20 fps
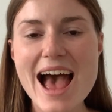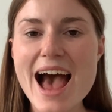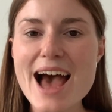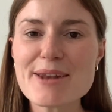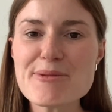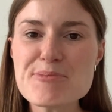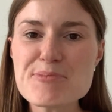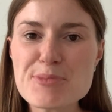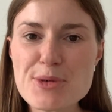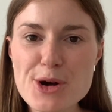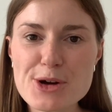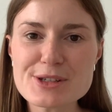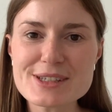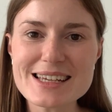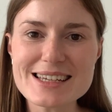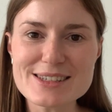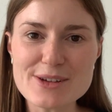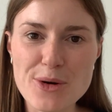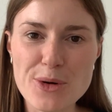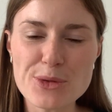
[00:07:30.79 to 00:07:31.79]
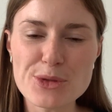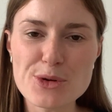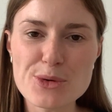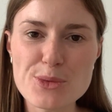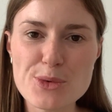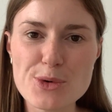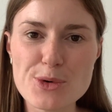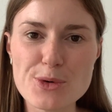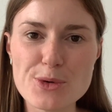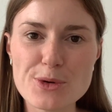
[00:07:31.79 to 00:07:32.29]
and put it on the
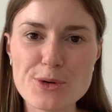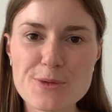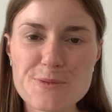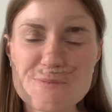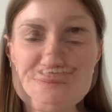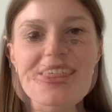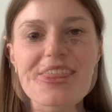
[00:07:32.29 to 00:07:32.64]
wall.